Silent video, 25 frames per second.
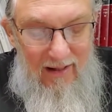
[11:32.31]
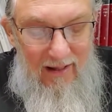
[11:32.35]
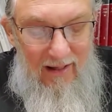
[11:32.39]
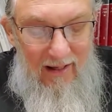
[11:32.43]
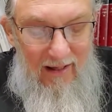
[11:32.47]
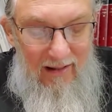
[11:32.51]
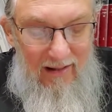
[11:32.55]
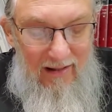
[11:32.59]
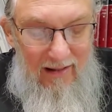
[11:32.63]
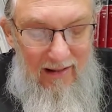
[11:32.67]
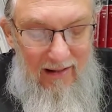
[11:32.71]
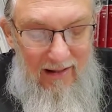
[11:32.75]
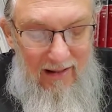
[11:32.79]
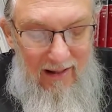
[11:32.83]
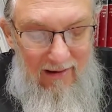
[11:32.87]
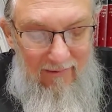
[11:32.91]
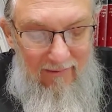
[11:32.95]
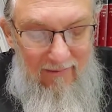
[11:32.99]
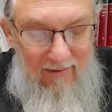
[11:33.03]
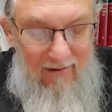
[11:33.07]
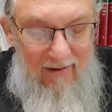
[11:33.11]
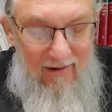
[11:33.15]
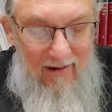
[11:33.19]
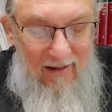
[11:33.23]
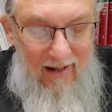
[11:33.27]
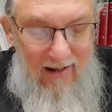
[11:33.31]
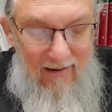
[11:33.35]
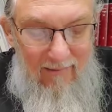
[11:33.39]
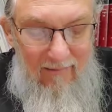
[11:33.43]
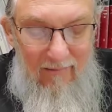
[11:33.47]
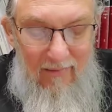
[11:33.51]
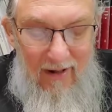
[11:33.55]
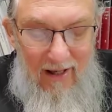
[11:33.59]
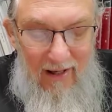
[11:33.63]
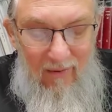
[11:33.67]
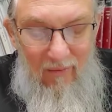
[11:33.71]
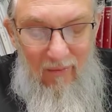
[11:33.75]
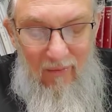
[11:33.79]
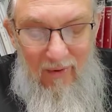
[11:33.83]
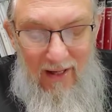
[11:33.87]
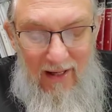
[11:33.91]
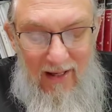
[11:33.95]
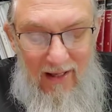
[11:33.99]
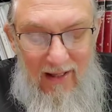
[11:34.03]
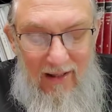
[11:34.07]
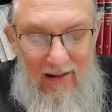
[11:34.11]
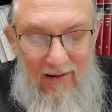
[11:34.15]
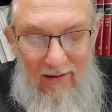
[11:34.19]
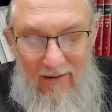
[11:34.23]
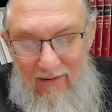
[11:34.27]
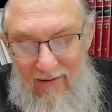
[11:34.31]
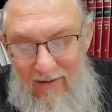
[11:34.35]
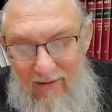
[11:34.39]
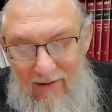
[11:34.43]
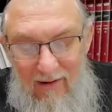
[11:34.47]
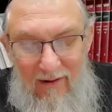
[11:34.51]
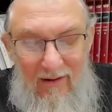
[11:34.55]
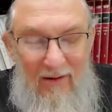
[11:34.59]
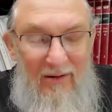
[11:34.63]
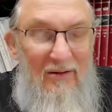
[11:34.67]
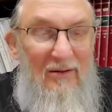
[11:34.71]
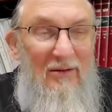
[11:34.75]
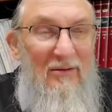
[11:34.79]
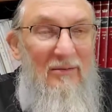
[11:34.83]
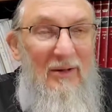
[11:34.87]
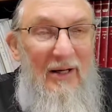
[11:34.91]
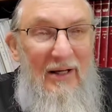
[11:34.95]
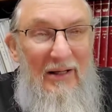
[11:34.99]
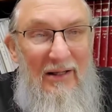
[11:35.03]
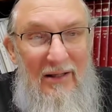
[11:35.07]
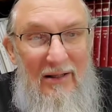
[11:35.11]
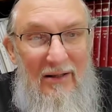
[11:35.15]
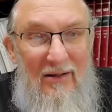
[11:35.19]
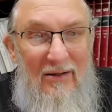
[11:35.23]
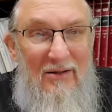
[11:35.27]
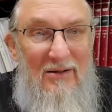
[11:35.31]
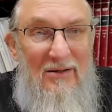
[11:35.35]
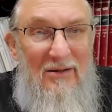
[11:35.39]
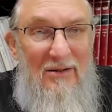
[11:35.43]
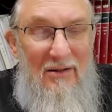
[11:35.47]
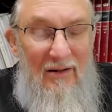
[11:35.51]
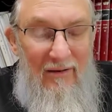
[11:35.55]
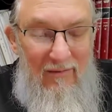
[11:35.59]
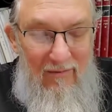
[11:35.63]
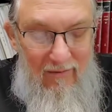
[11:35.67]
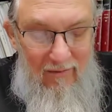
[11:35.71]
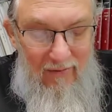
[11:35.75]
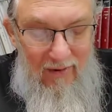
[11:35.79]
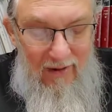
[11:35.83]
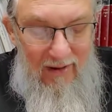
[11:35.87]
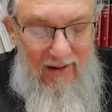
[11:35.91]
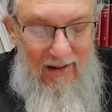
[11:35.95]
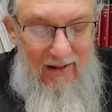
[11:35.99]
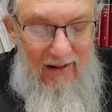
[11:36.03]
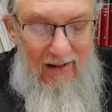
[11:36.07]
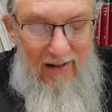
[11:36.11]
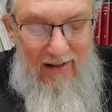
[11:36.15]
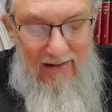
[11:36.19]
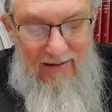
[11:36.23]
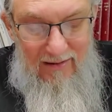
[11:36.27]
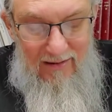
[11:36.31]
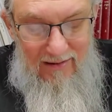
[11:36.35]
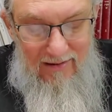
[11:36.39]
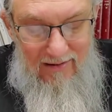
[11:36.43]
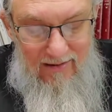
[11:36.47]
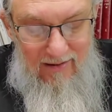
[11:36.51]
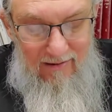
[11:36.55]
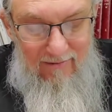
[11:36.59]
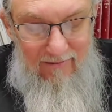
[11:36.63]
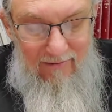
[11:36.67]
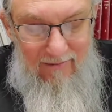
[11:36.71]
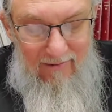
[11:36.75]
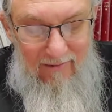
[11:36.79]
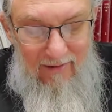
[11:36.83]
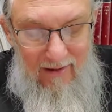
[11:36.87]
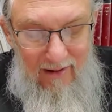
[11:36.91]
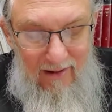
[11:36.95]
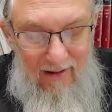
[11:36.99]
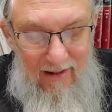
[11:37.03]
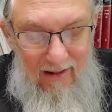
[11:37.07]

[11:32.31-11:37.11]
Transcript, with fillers: had never come my way in all my years of working as a cipher.